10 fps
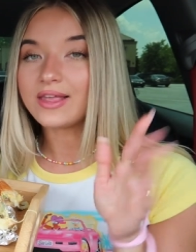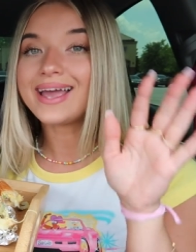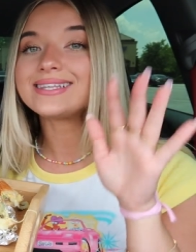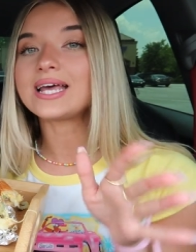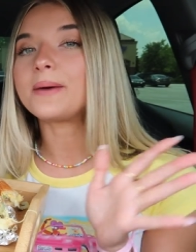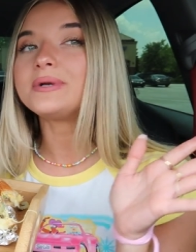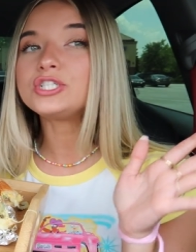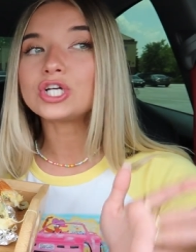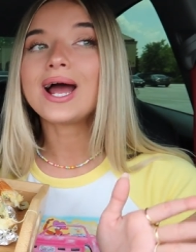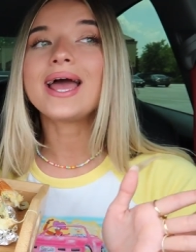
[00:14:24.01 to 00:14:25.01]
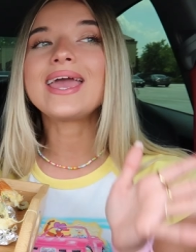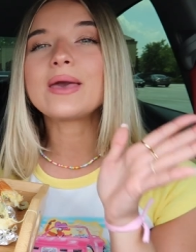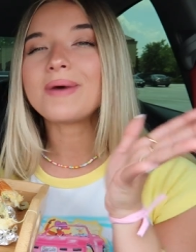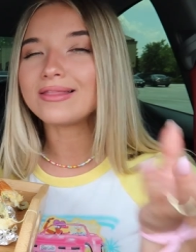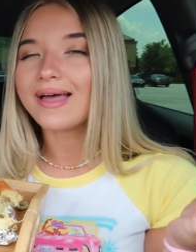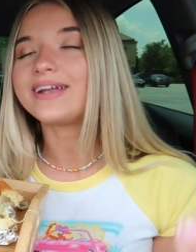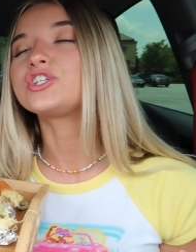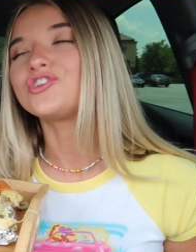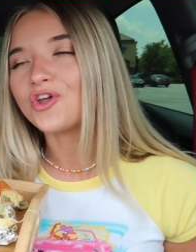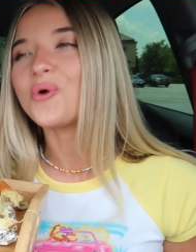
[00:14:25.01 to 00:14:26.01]
Like I said, I'm gonna try and get my Like
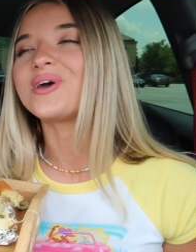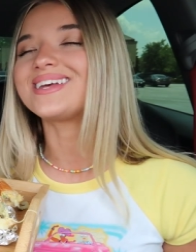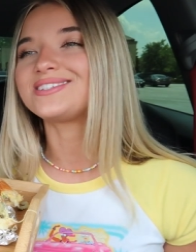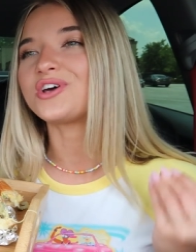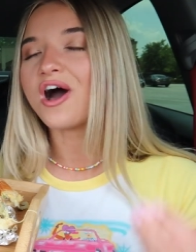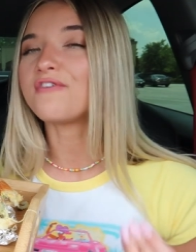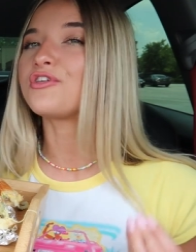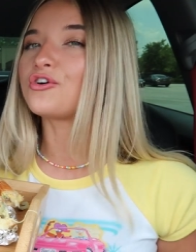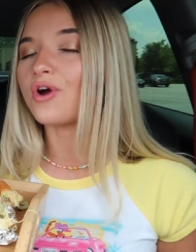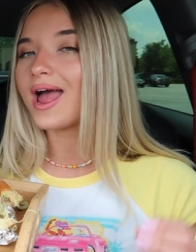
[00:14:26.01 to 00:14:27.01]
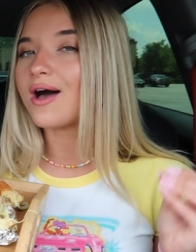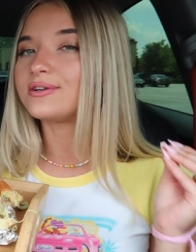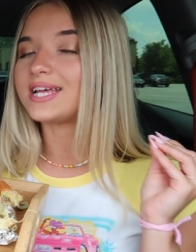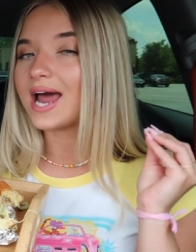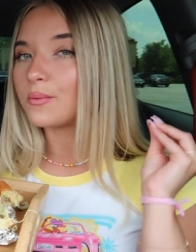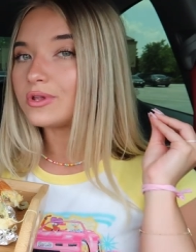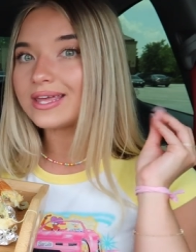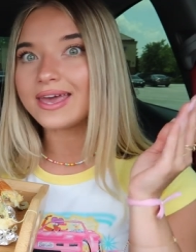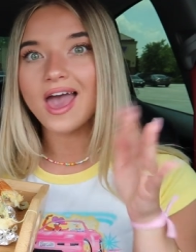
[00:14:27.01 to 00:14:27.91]
to Know It off the ground and I will link